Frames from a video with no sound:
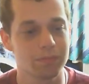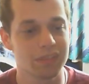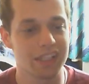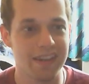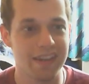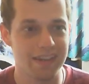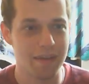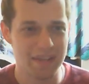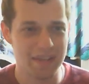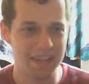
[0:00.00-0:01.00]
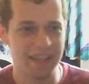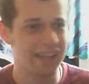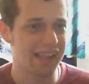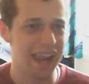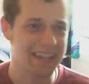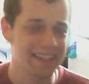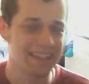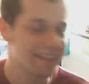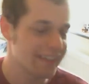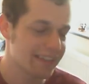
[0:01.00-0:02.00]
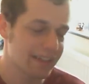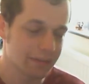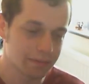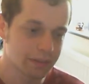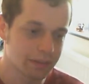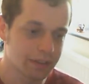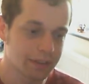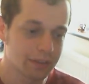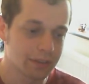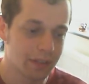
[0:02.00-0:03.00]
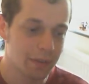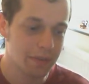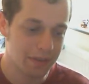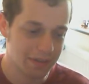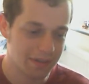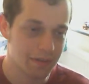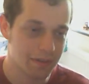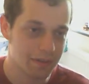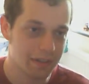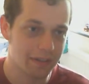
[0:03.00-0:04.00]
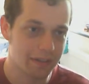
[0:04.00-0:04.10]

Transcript: 60s, 70s, 80s sort of drama sort of thing.